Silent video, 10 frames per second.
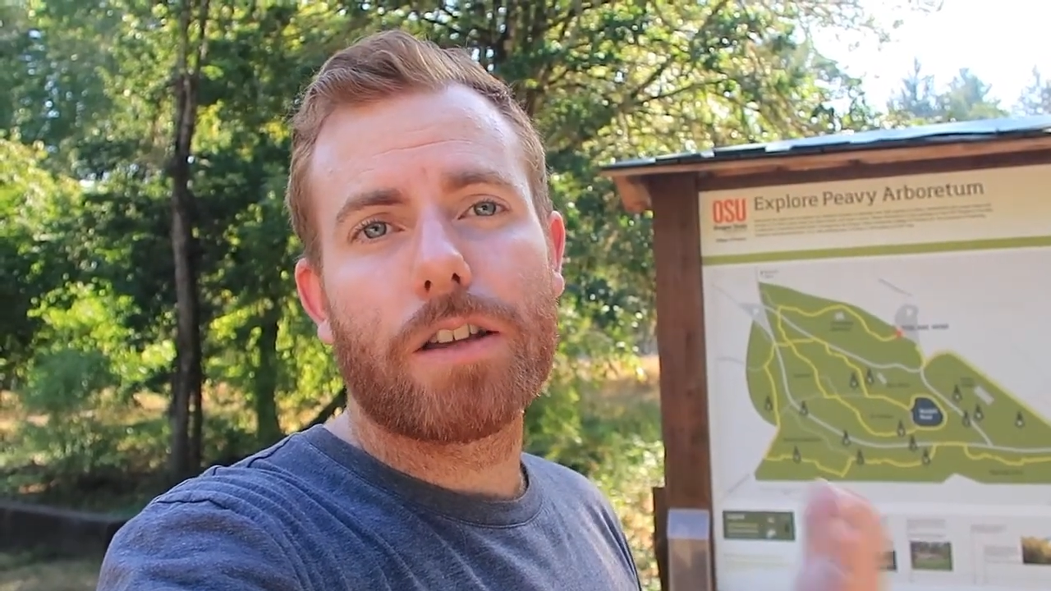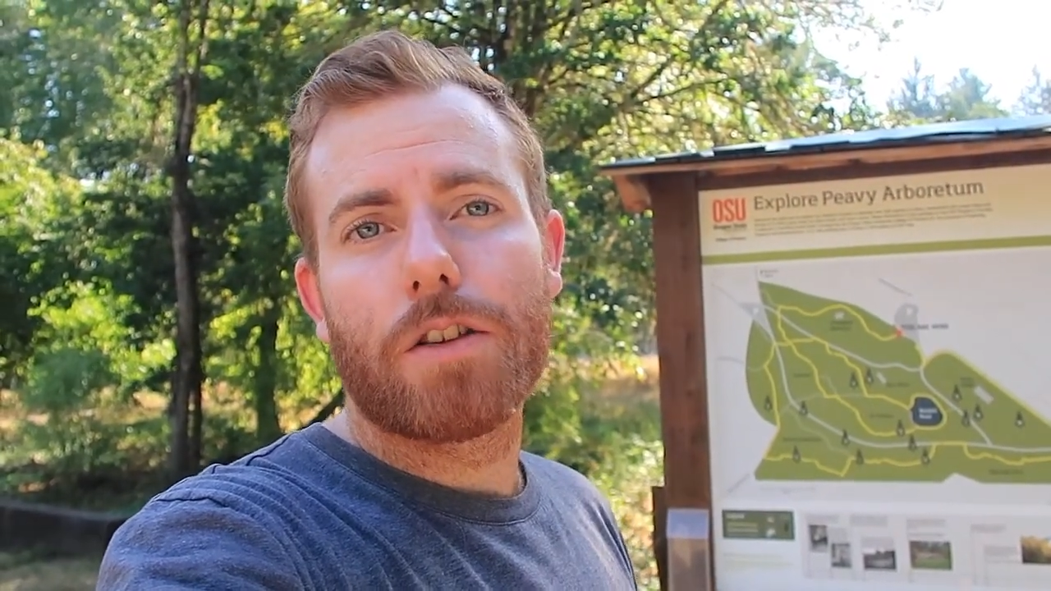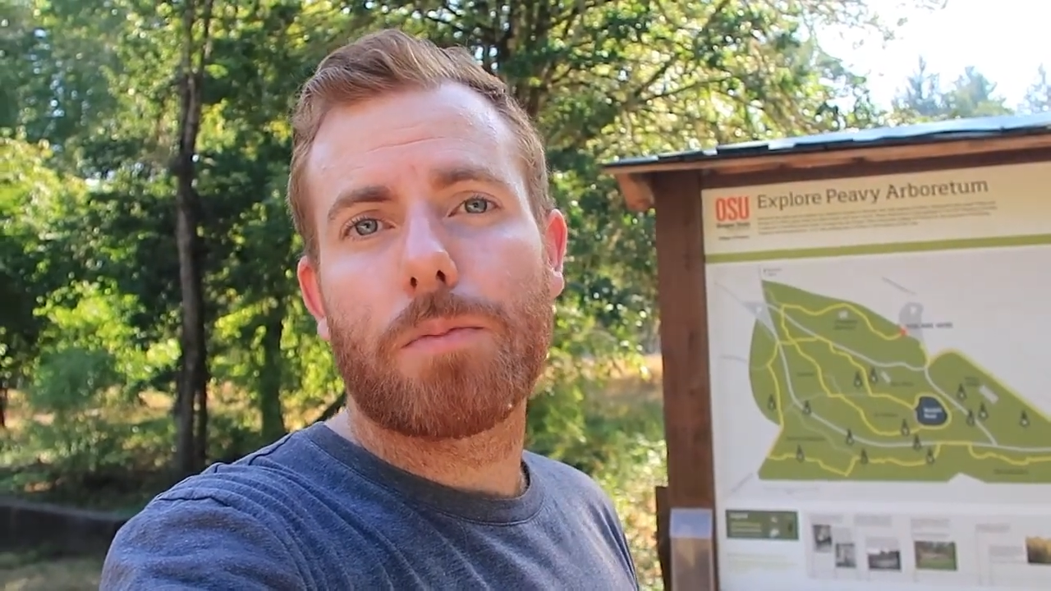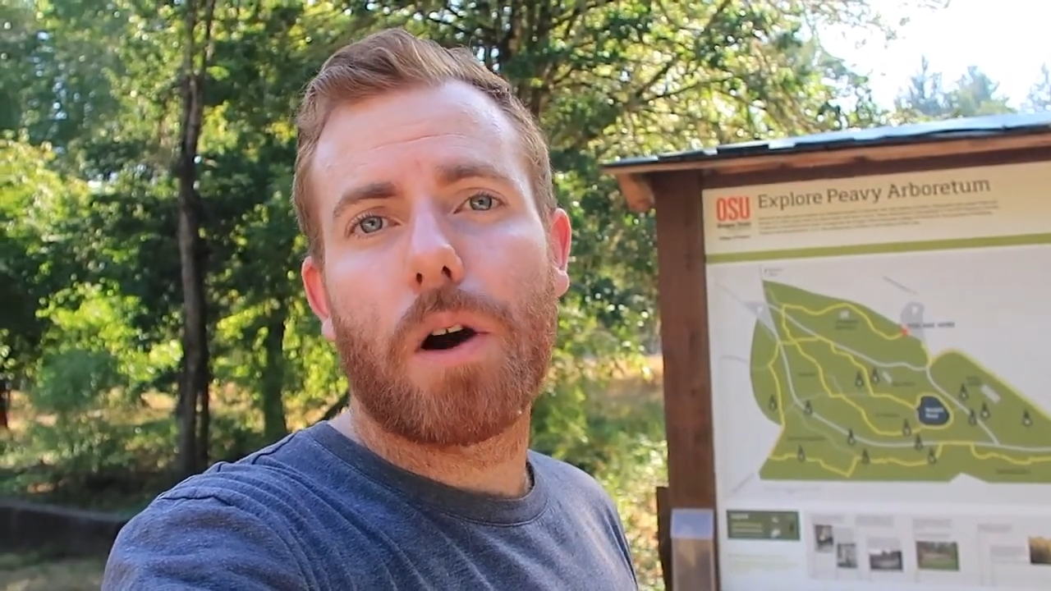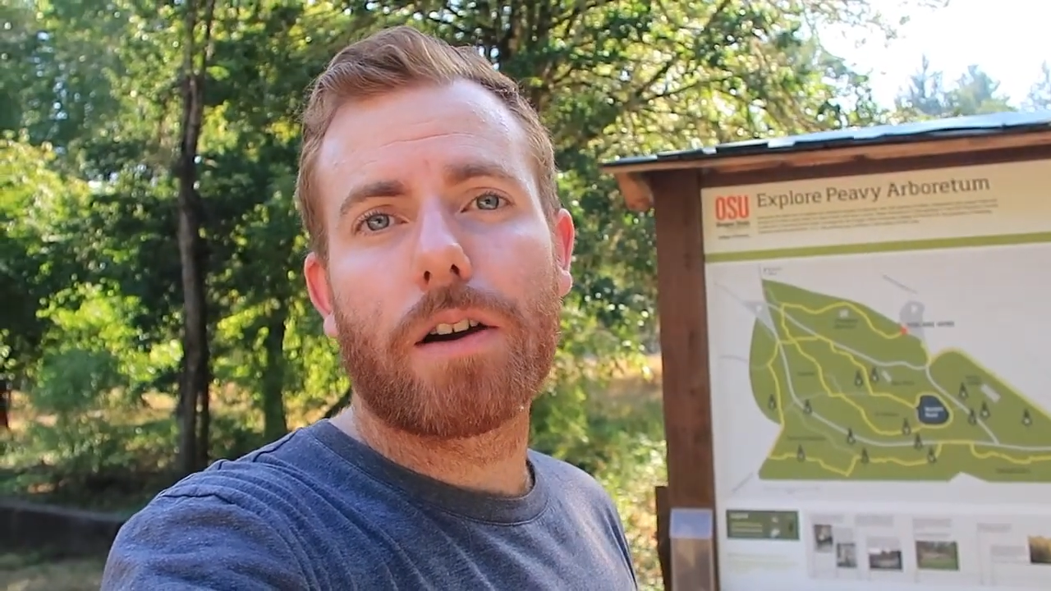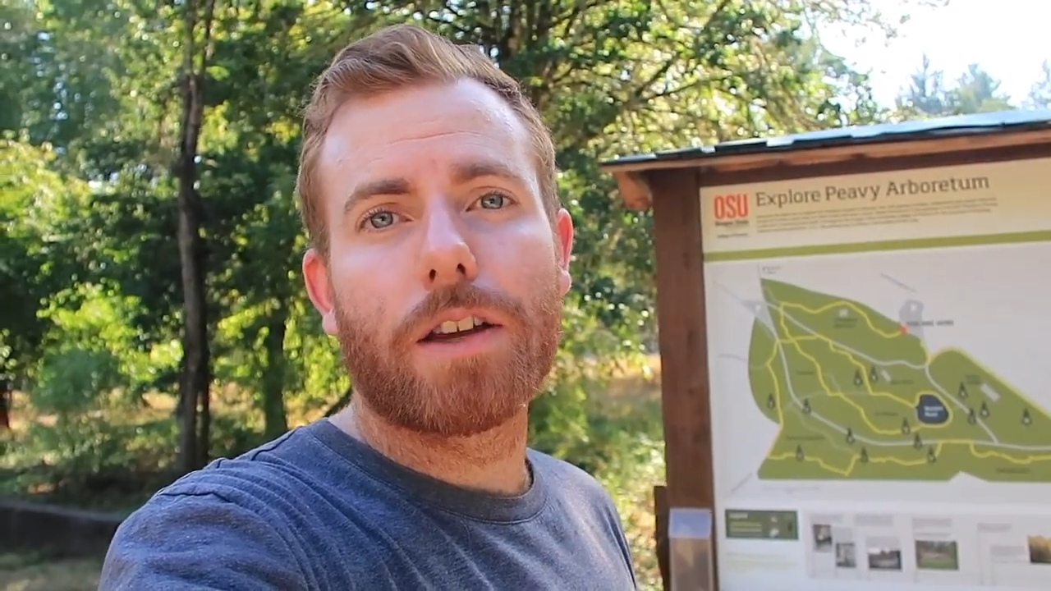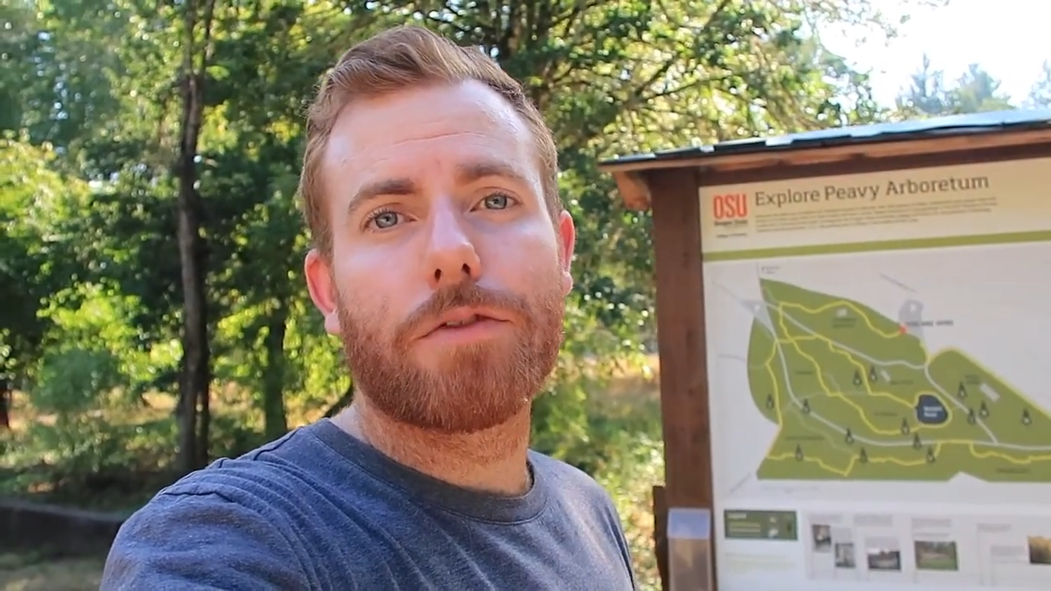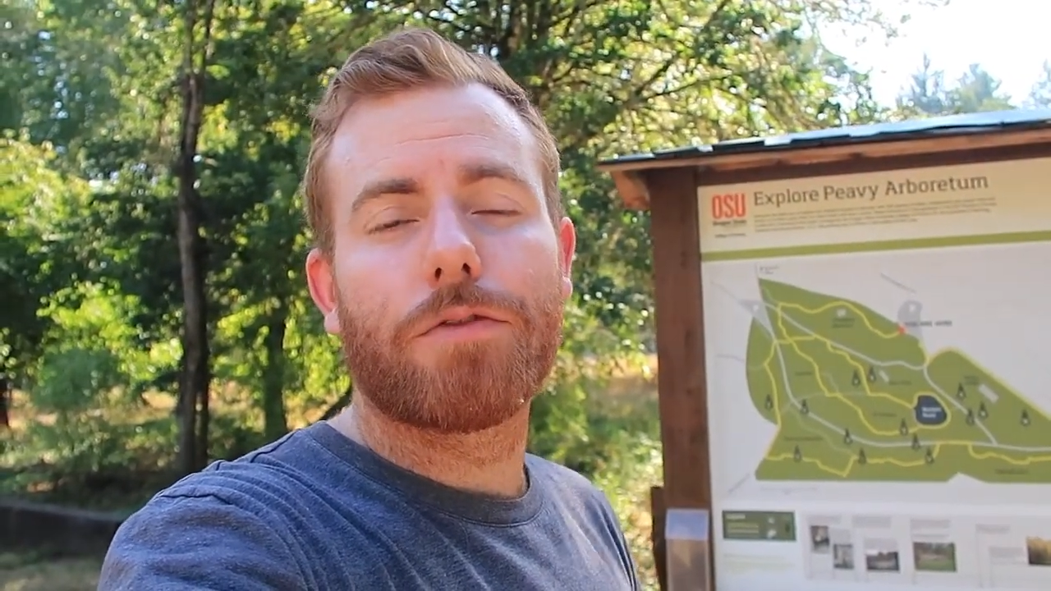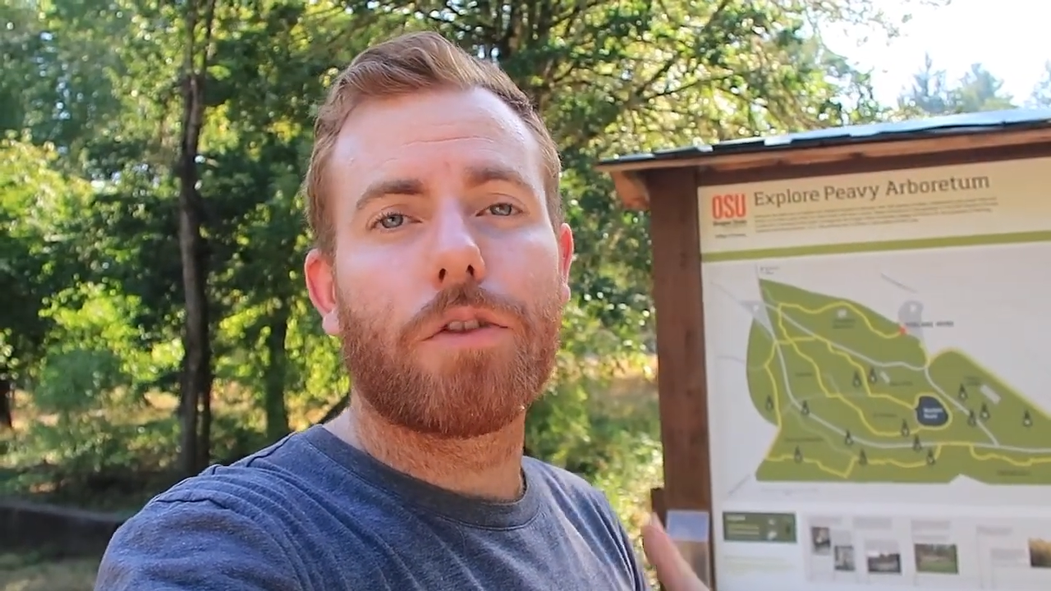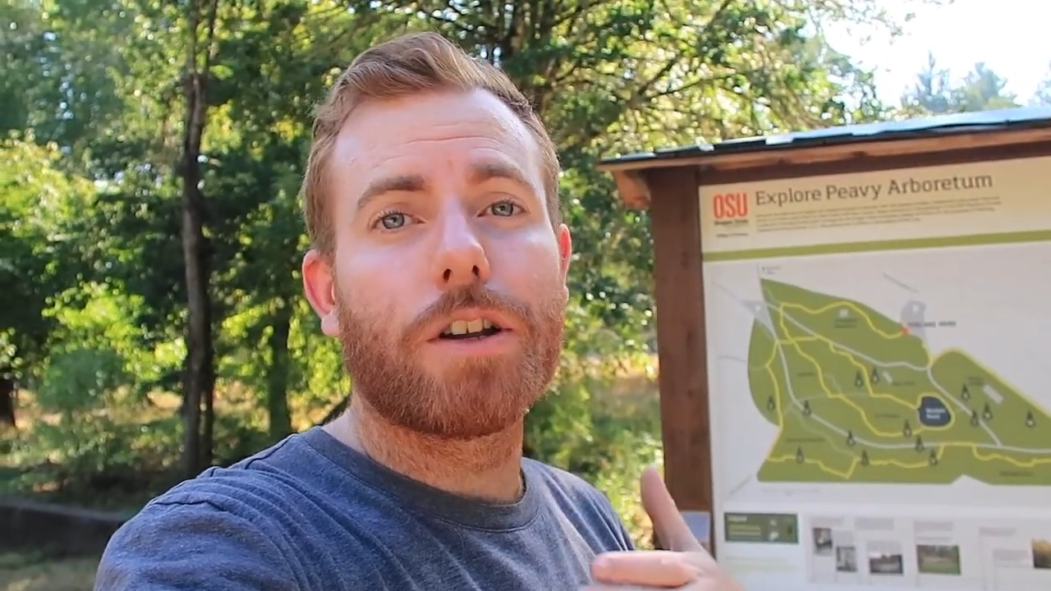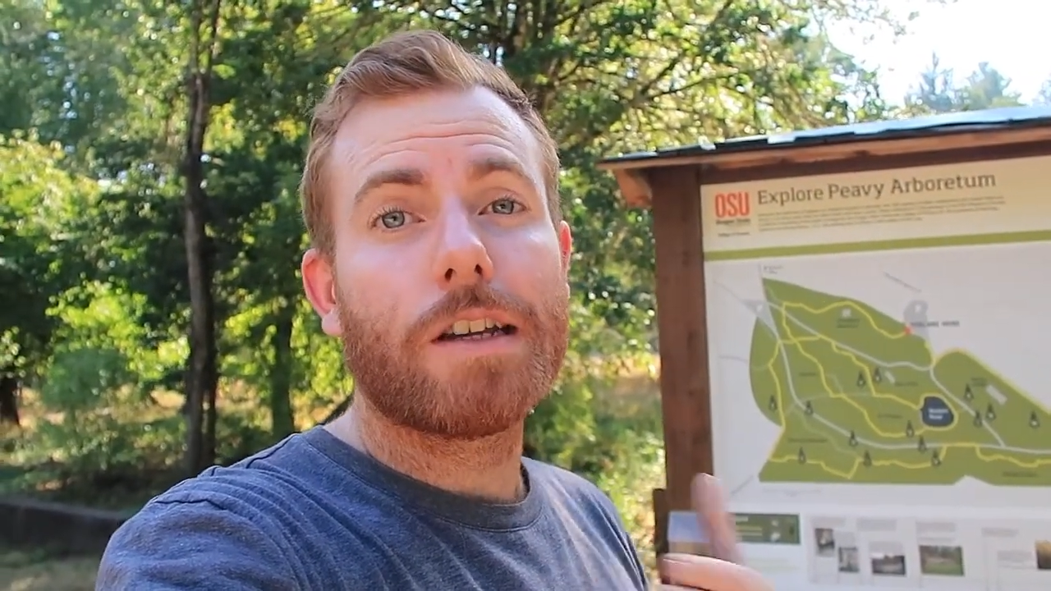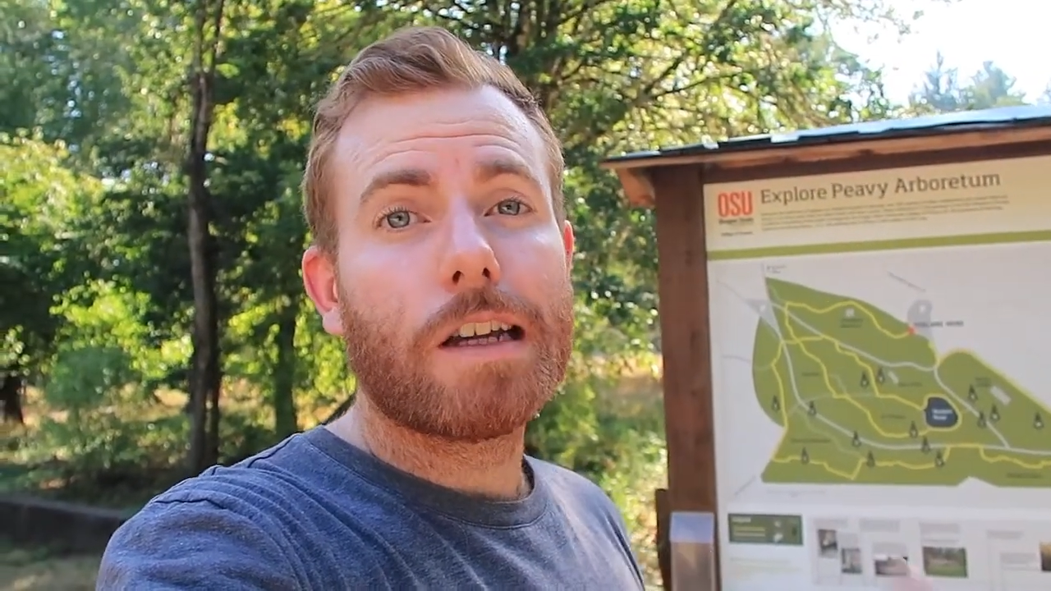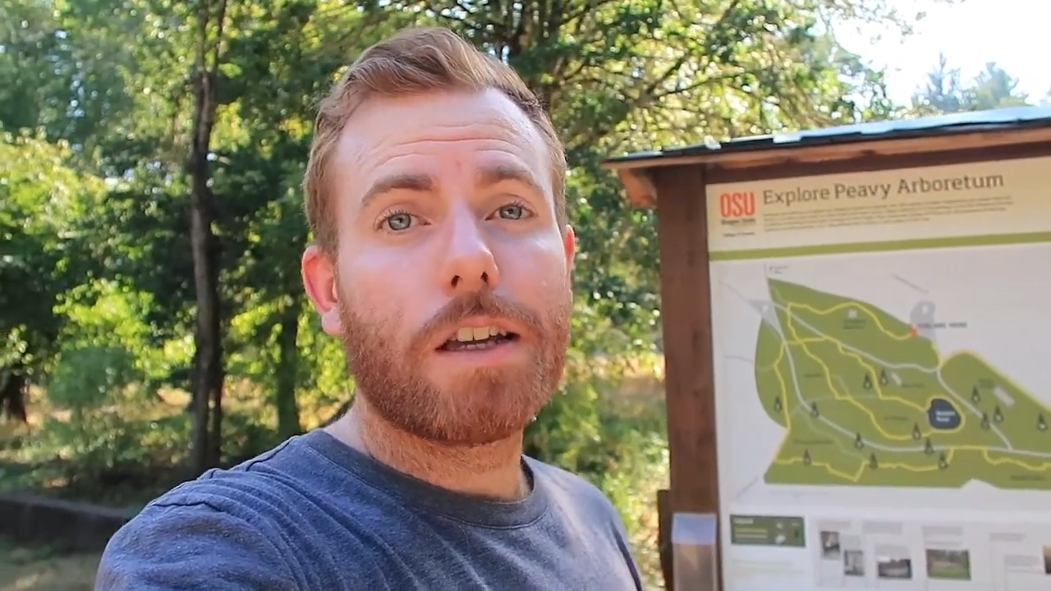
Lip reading: You can park here for free.